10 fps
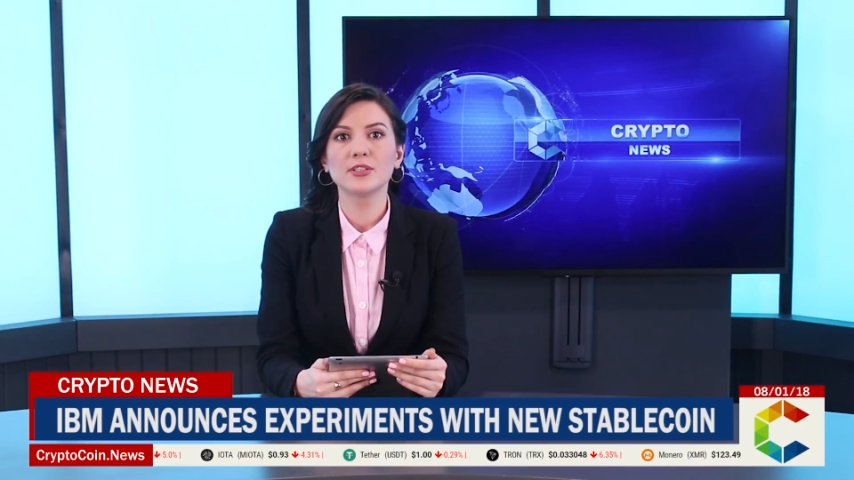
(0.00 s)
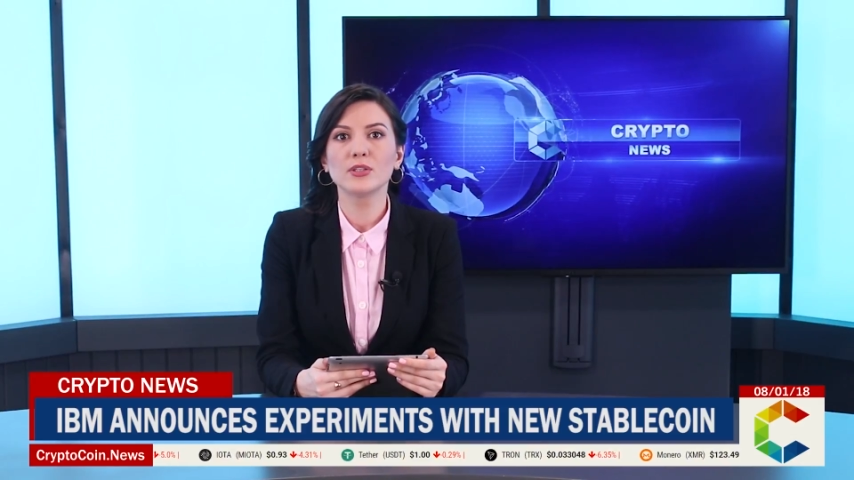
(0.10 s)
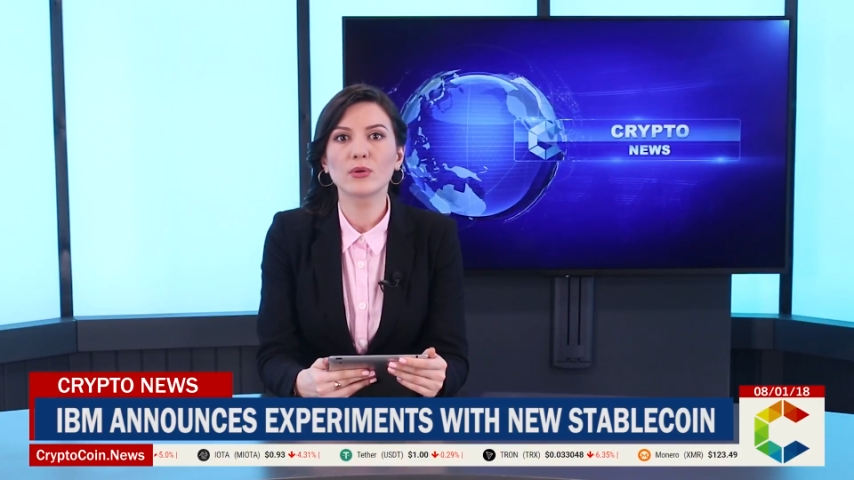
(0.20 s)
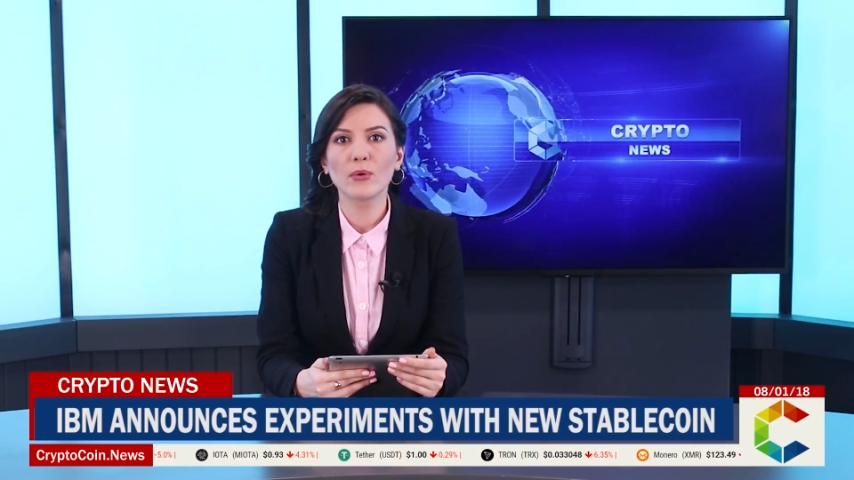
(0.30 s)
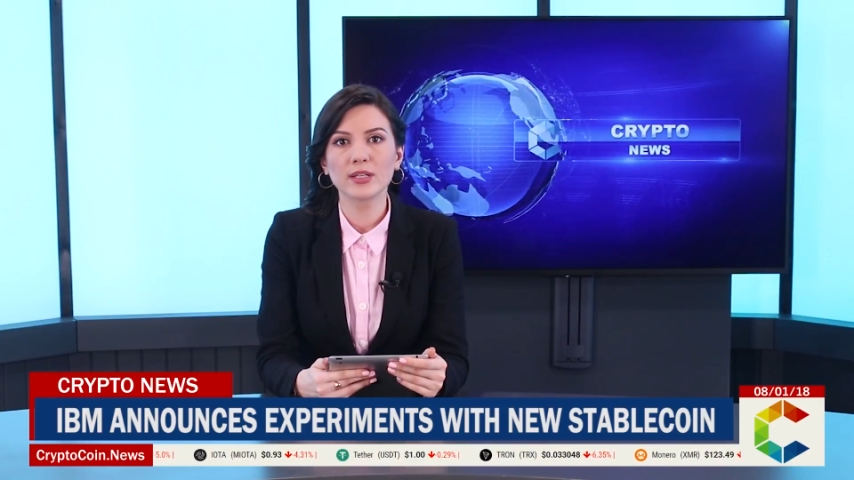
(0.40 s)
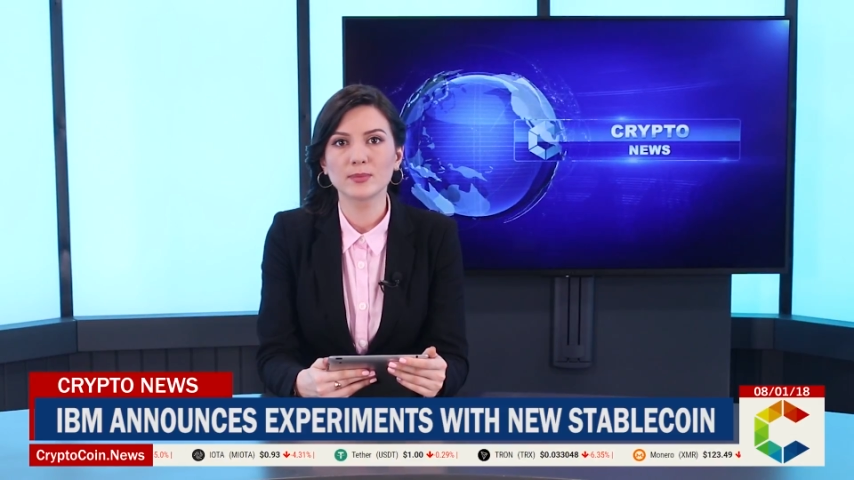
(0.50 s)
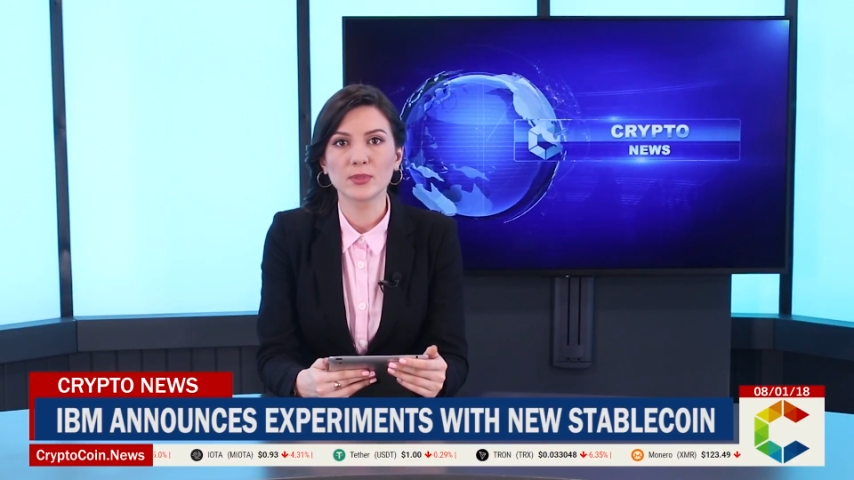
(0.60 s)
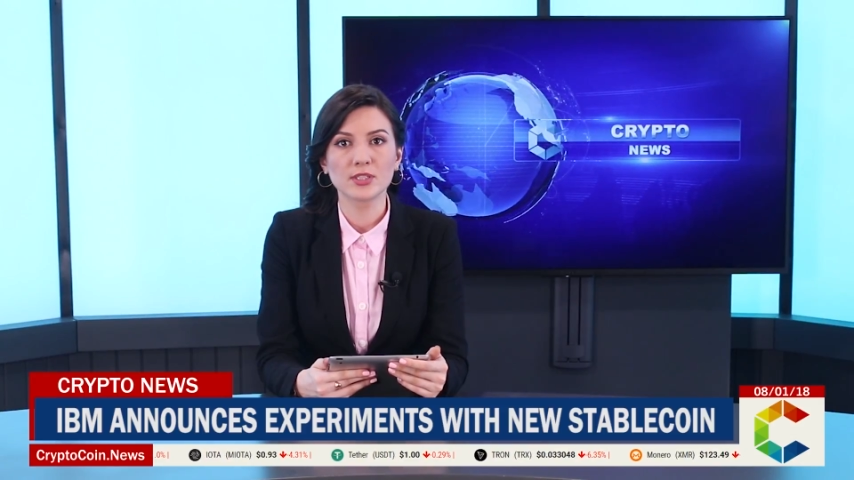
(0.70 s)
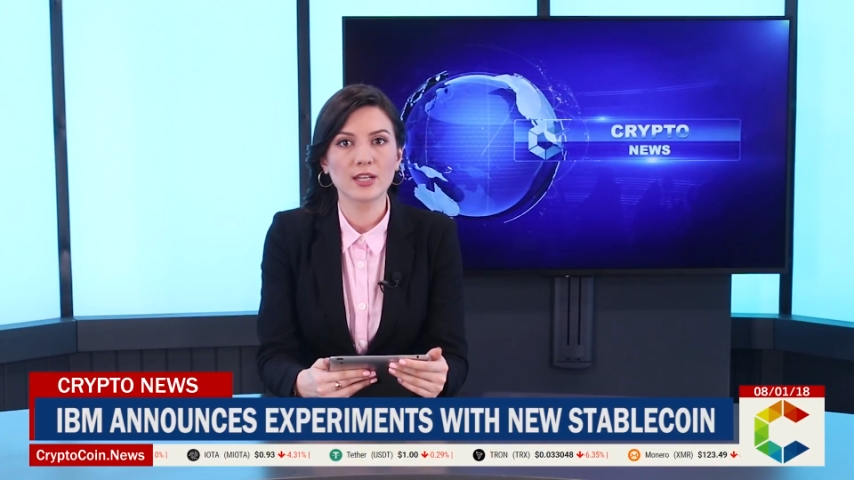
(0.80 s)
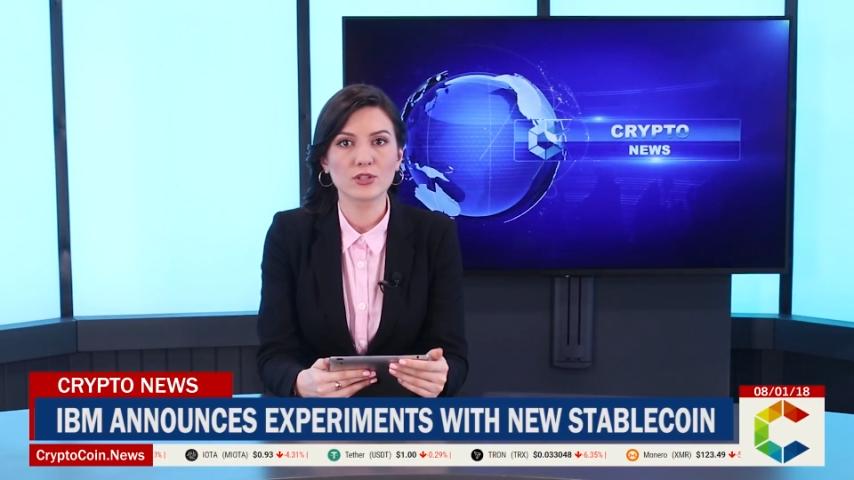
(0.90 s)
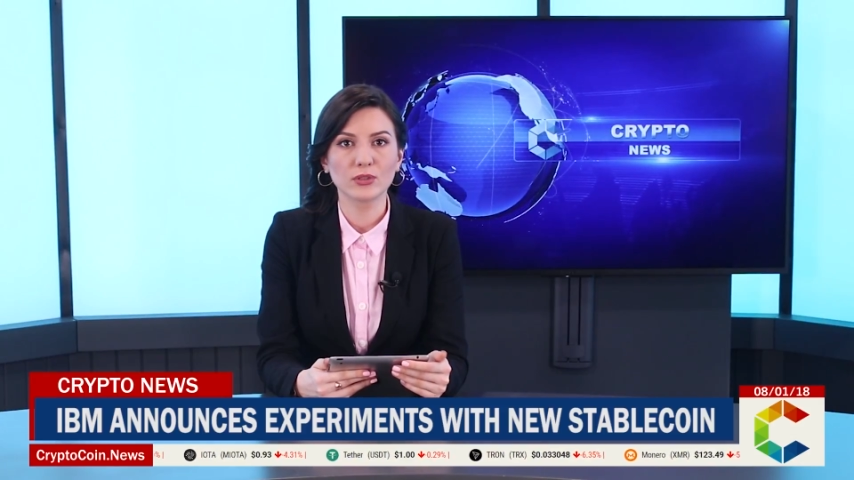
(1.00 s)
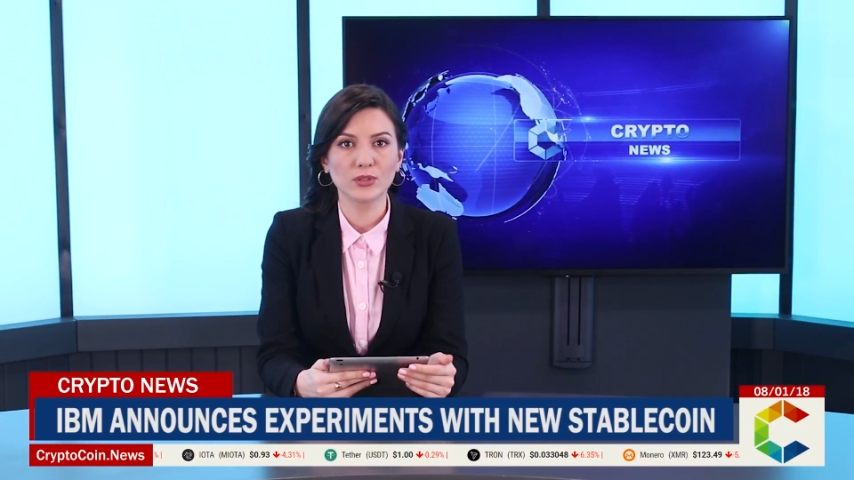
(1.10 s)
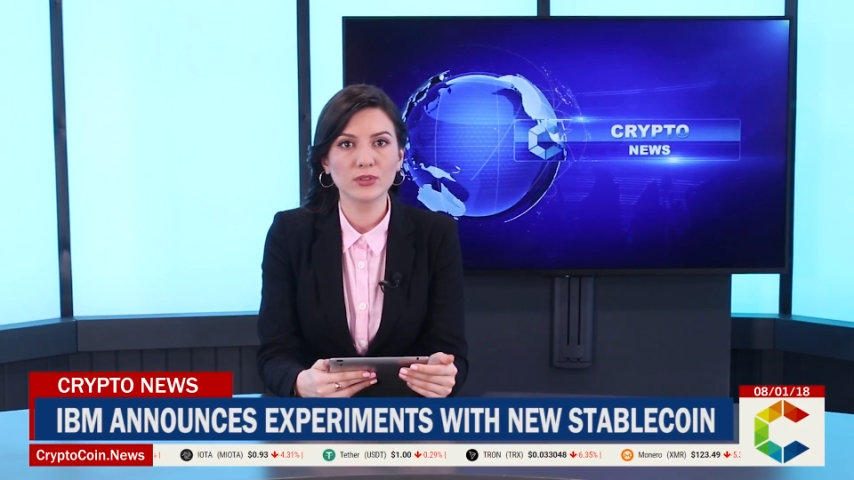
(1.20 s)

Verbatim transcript: the new coin's potential